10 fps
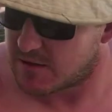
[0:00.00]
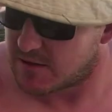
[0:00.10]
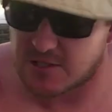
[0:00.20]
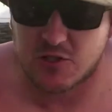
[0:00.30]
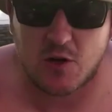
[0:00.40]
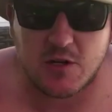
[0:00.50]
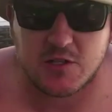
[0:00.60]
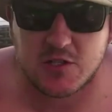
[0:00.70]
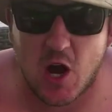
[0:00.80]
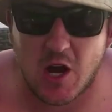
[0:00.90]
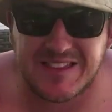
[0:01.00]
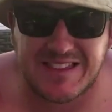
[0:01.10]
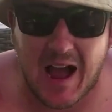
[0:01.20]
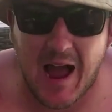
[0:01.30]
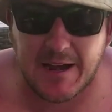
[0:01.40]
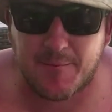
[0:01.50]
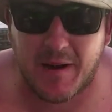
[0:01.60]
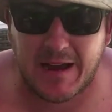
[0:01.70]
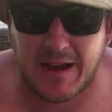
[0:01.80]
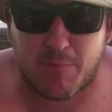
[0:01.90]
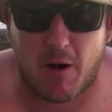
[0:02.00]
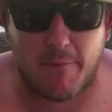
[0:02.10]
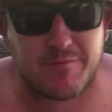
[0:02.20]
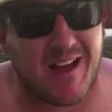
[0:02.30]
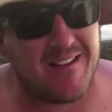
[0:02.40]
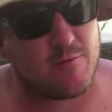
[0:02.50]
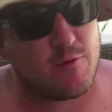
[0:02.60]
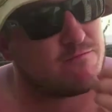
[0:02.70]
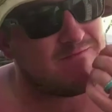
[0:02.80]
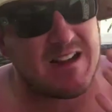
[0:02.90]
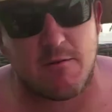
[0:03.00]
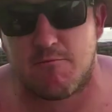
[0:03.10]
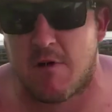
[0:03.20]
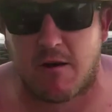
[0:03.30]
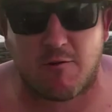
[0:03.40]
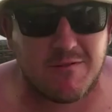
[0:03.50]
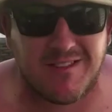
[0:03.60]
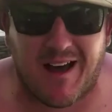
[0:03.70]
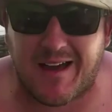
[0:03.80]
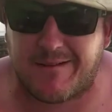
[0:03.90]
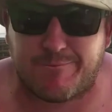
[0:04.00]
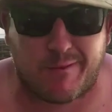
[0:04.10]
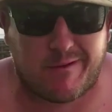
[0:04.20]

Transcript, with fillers: These sauces are dynamite, bro. I'm telling you, I don't want it.